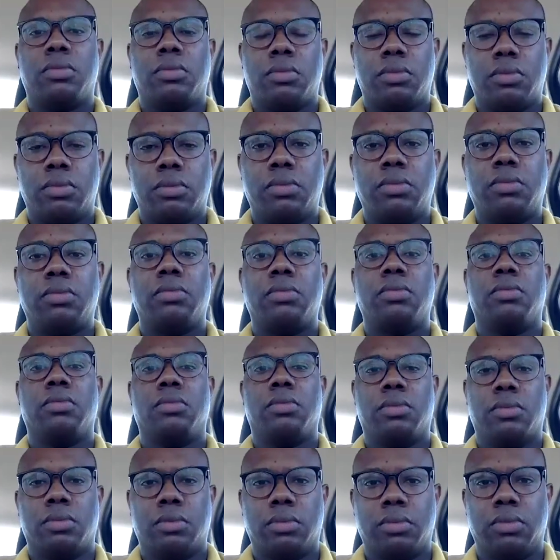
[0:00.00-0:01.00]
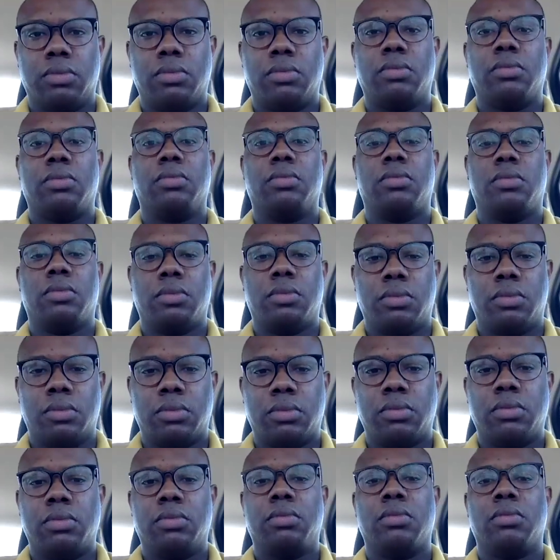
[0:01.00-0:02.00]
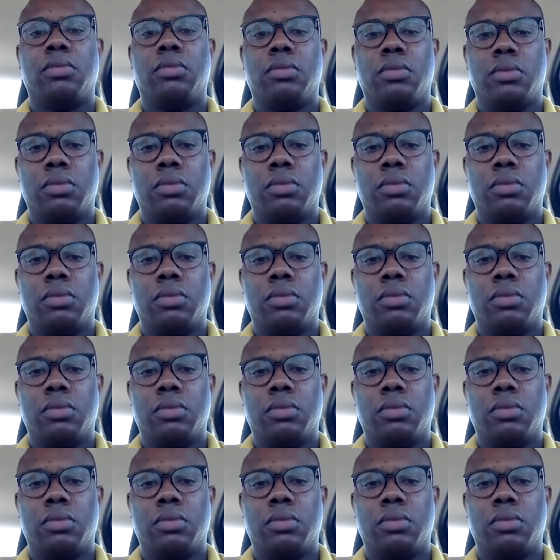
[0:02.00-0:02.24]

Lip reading: now, so it won't be as long